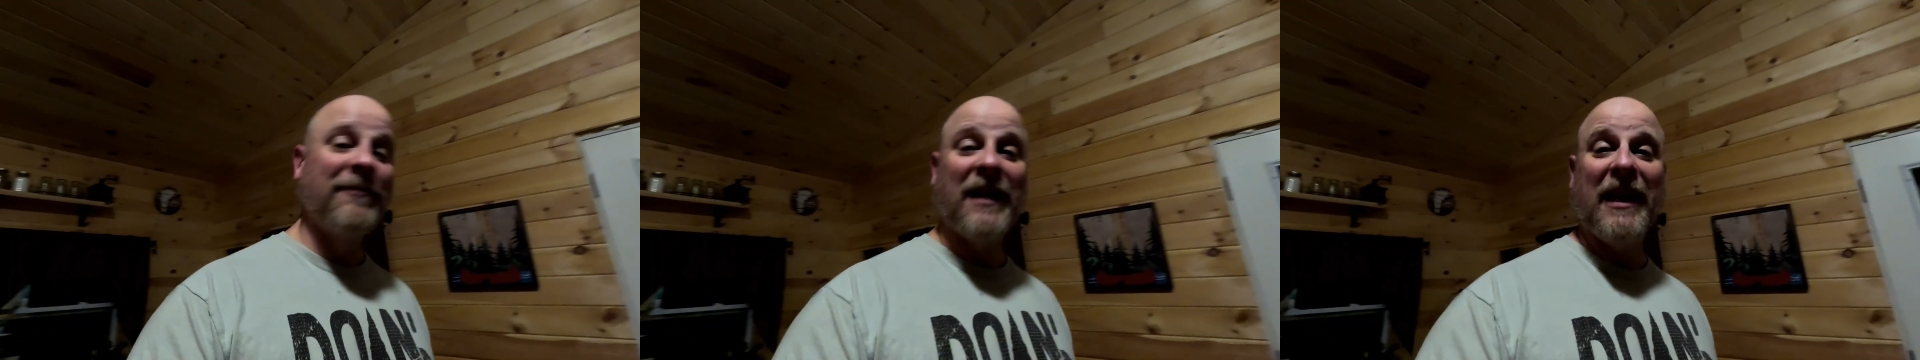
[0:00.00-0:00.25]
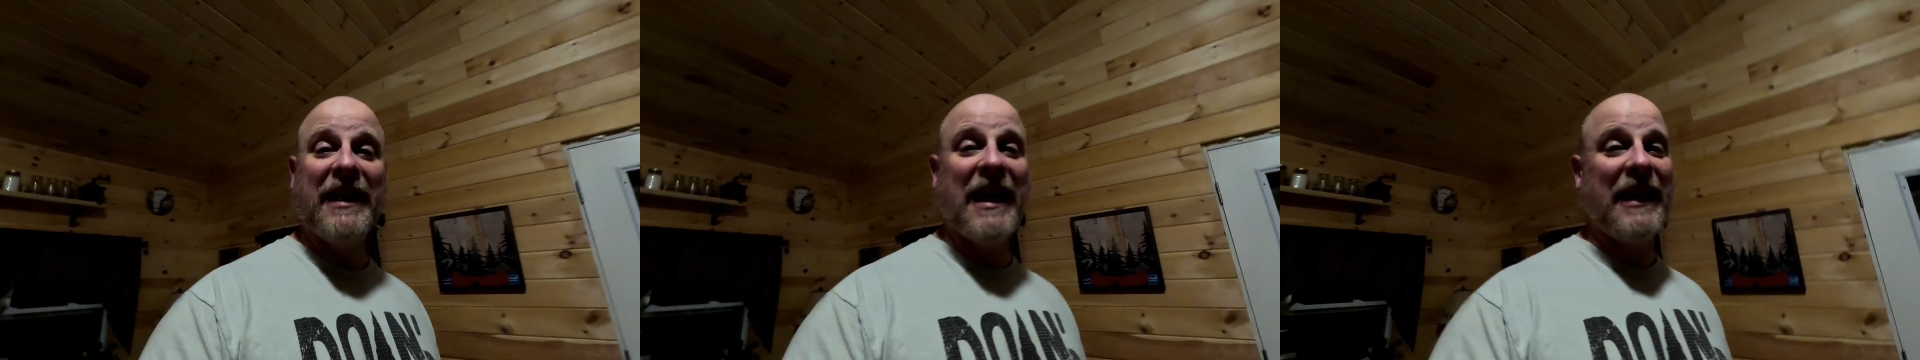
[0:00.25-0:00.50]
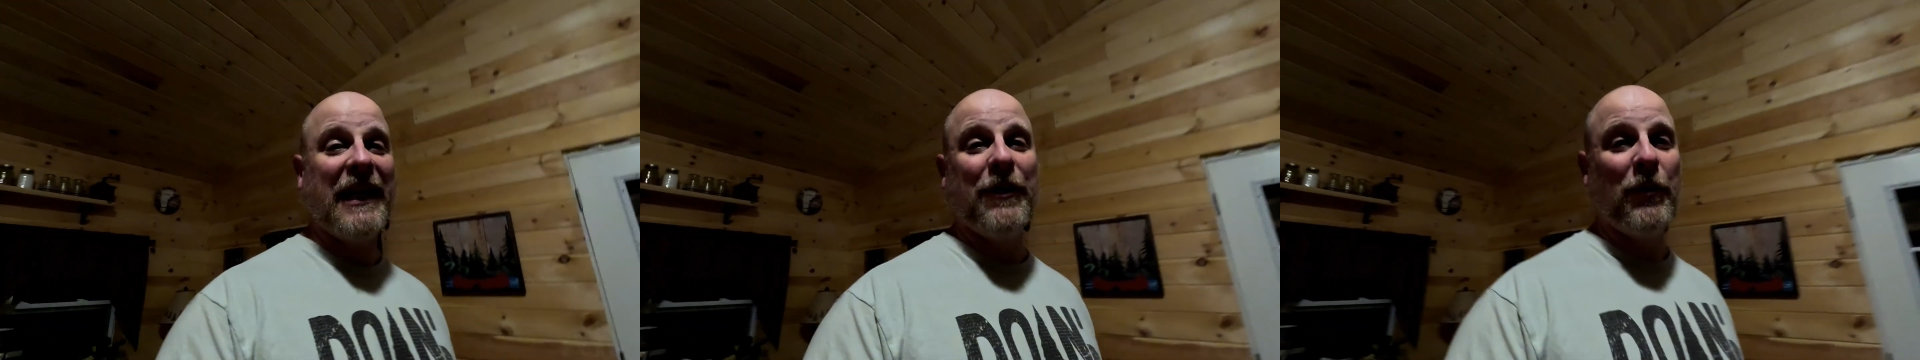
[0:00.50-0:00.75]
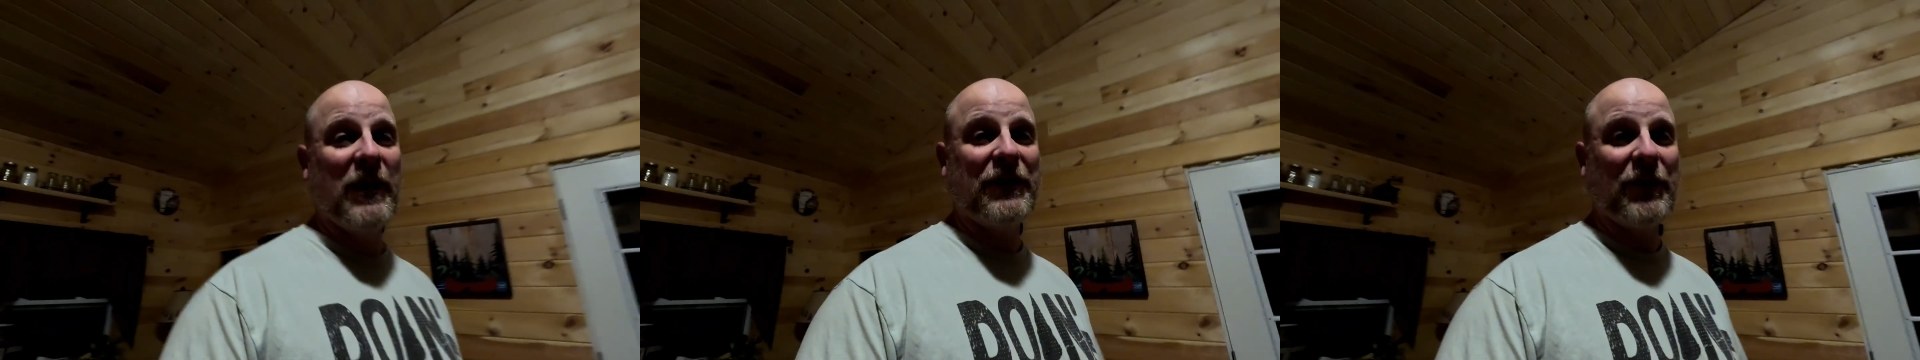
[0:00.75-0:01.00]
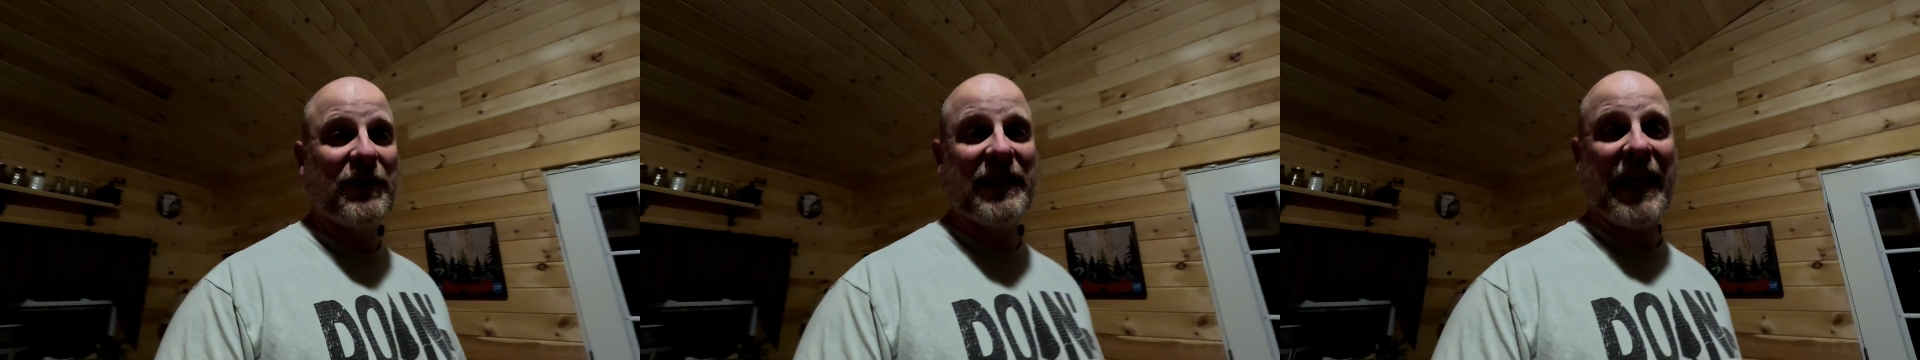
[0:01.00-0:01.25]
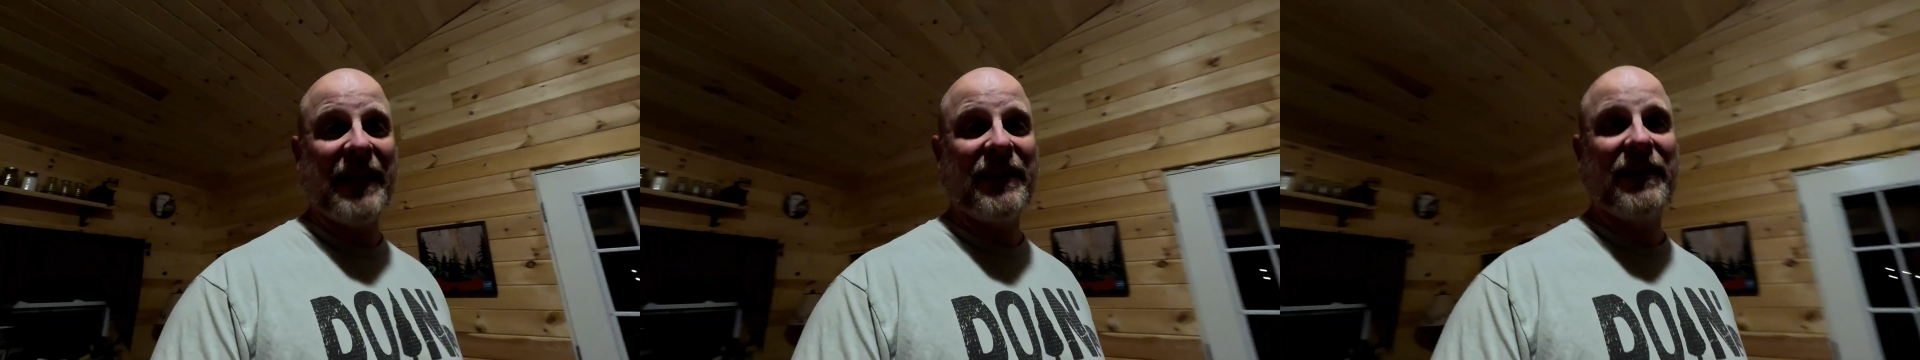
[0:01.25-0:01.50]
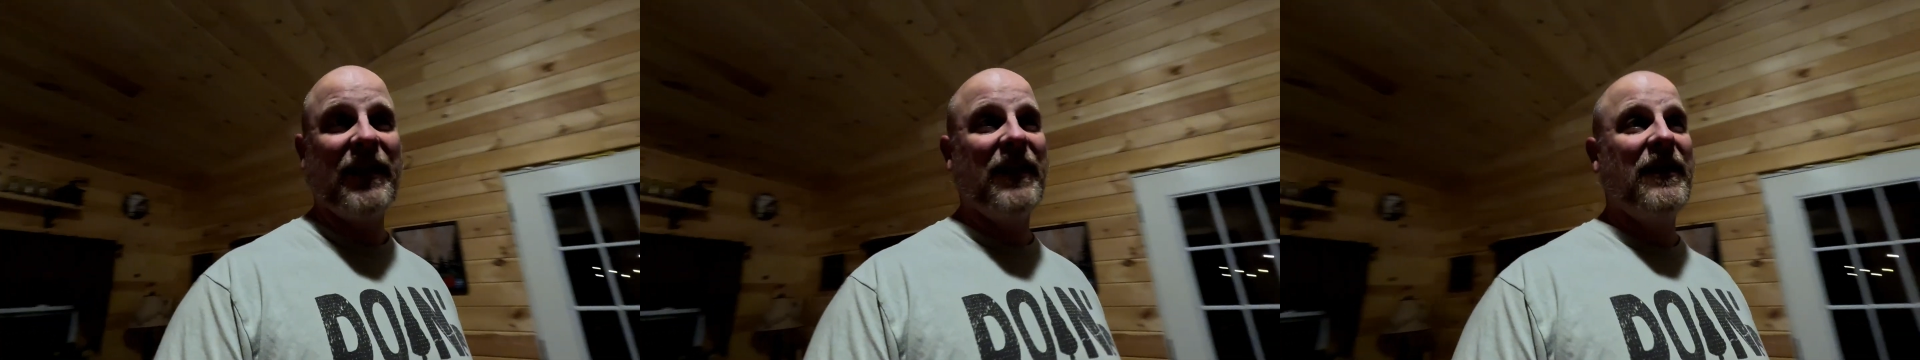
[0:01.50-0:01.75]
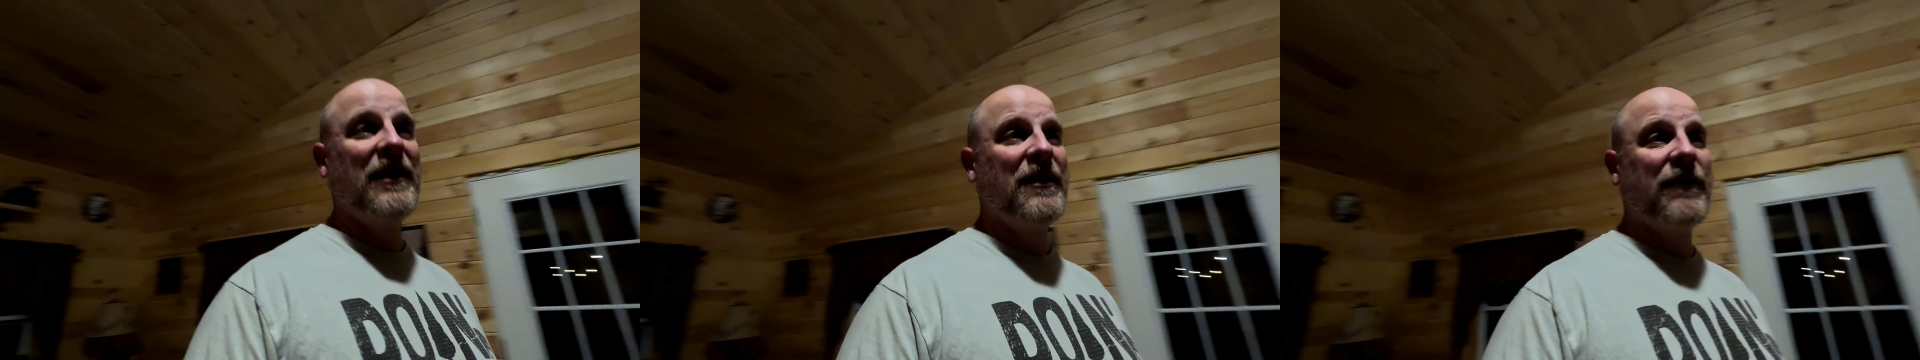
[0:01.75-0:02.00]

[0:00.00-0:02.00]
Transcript: Again, I don't want those tanks to